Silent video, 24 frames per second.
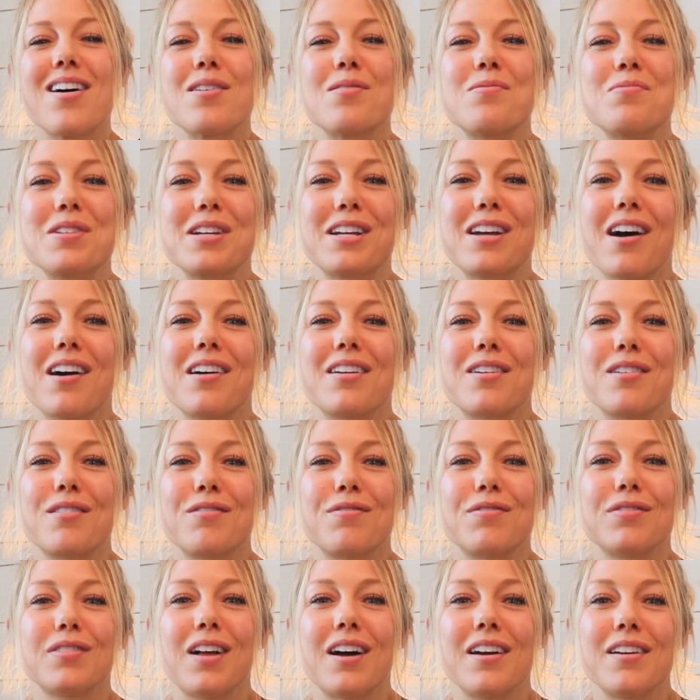we got our
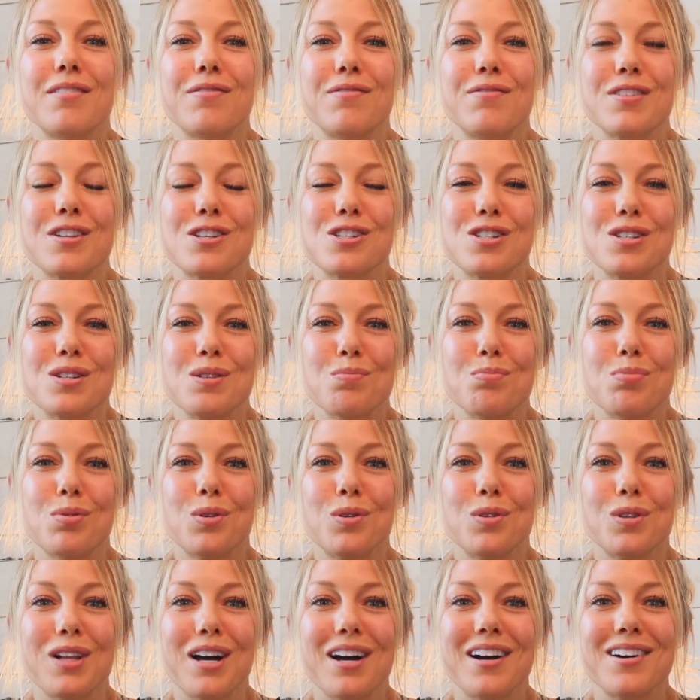fly fishing
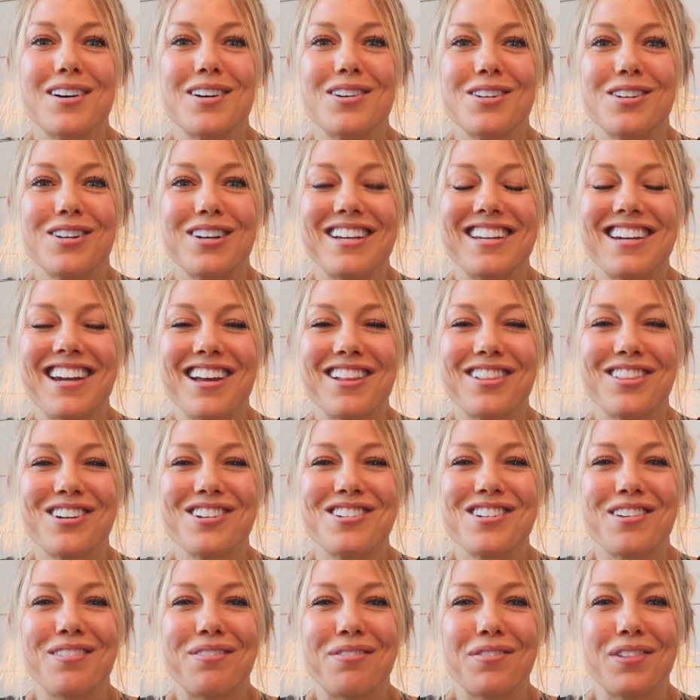pole out, and I
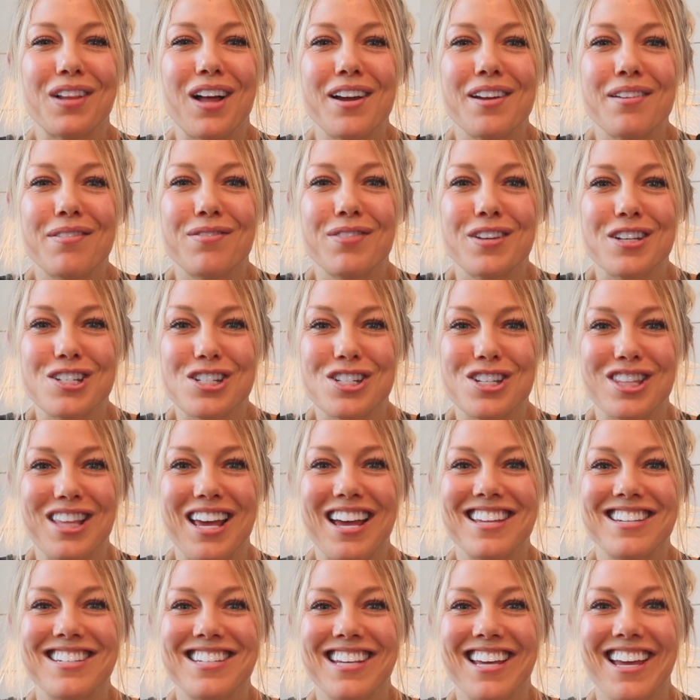learned to fly fish
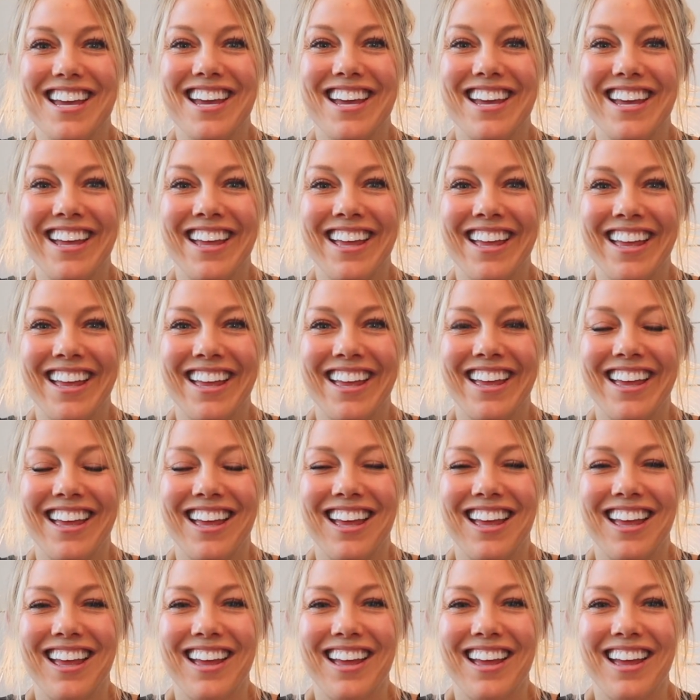that day.
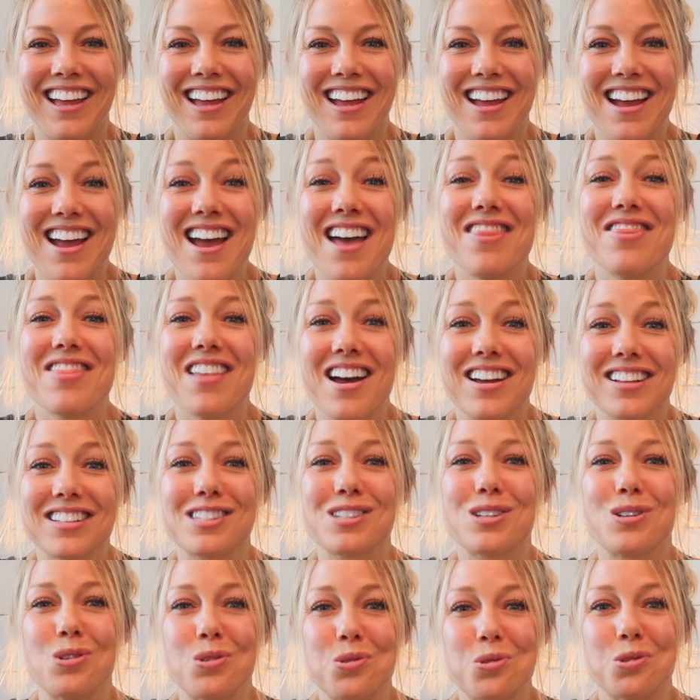And
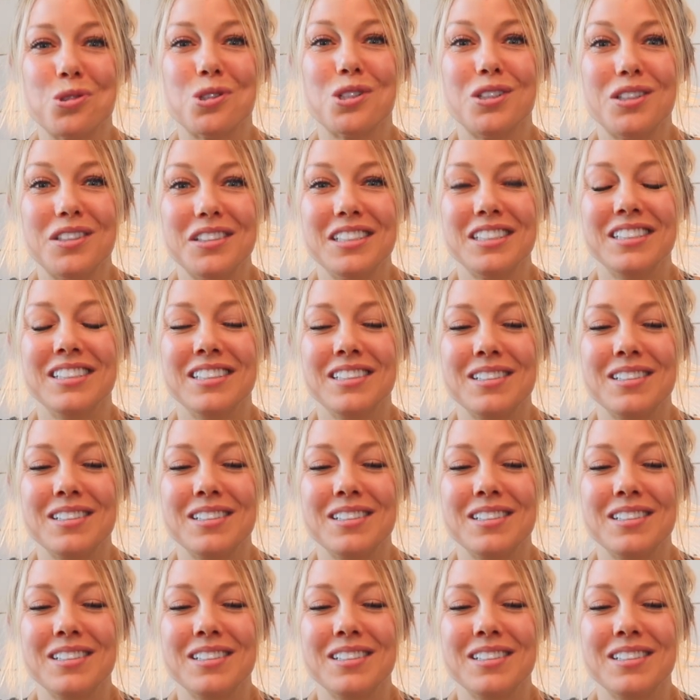that's cool.